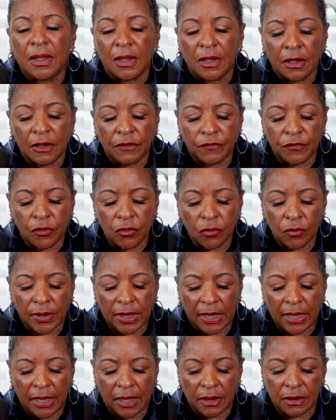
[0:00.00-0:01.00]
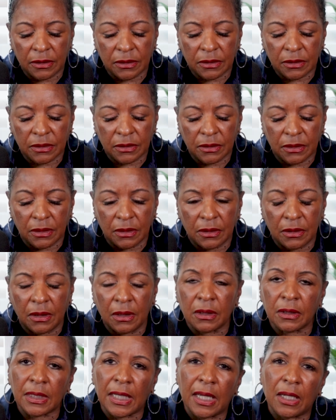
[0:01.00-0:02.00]
If you can't
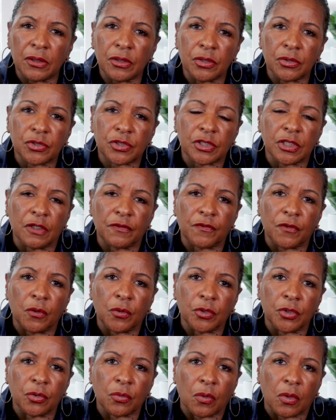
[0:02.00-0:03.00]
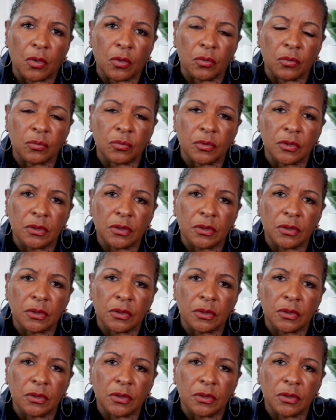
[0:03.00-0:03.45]
allow yourself on your own